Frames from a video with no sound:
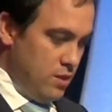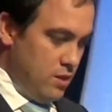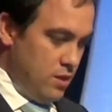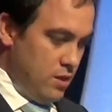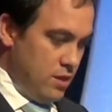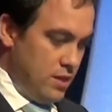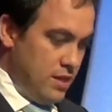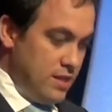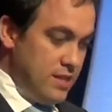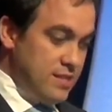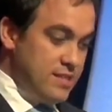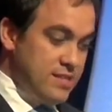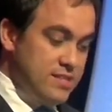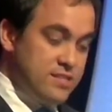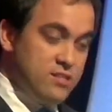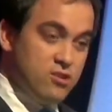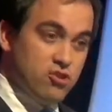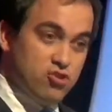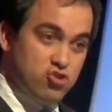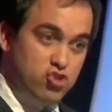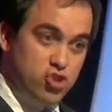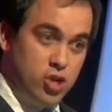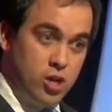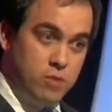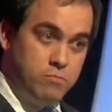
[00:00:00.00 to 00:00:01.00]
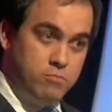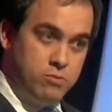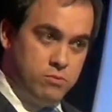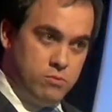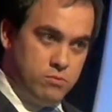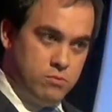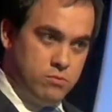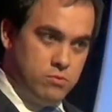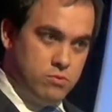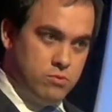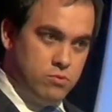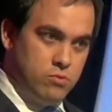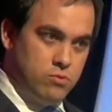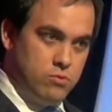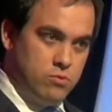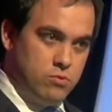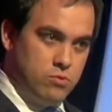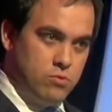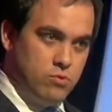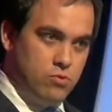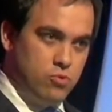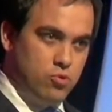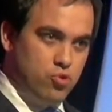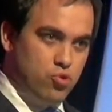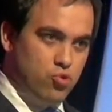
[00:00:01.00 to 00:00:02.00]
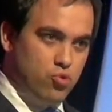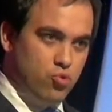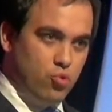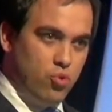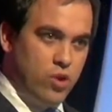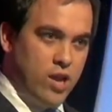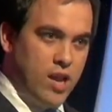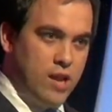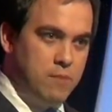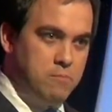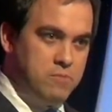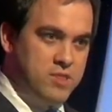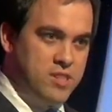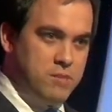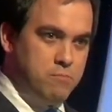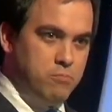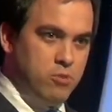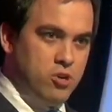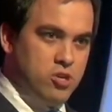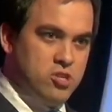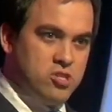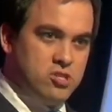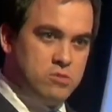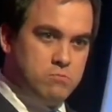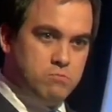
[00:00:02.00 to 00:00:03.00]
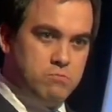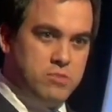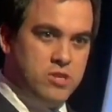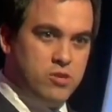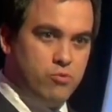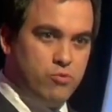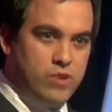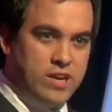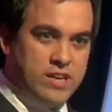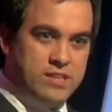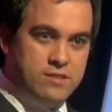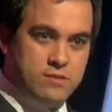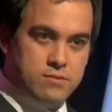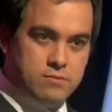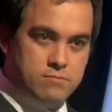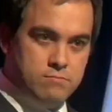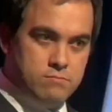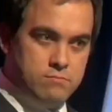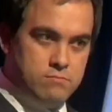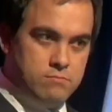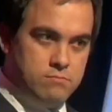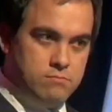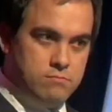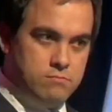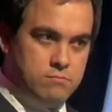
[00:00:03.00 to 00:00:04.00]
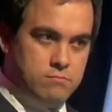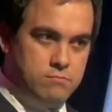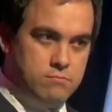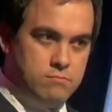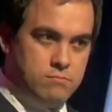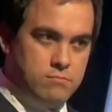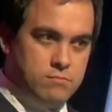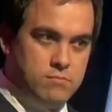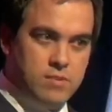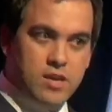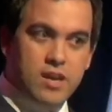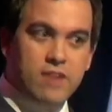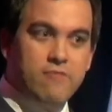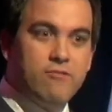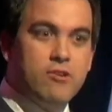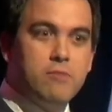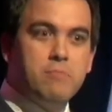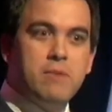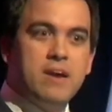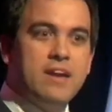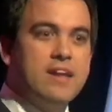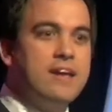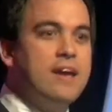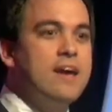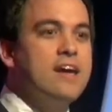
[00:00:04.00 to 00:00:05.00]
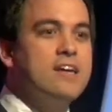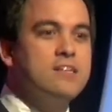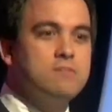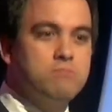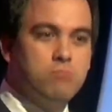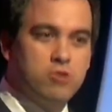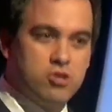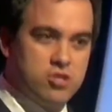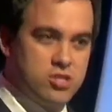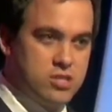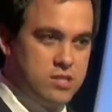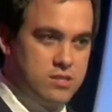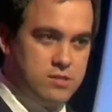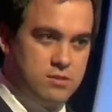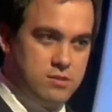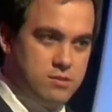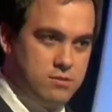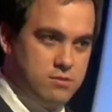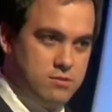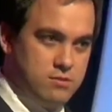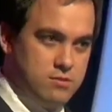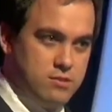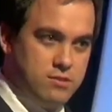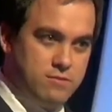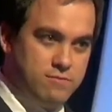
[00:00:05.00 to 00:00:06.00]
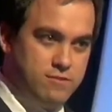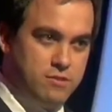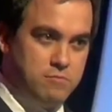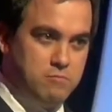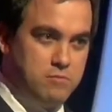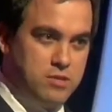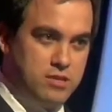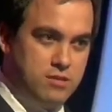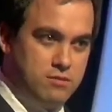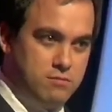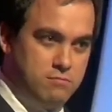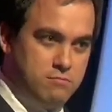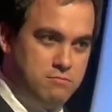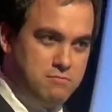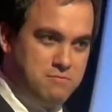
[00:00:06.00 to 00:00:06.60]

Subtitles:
It is your job to help the boss be right. Everybody has bosses, even me.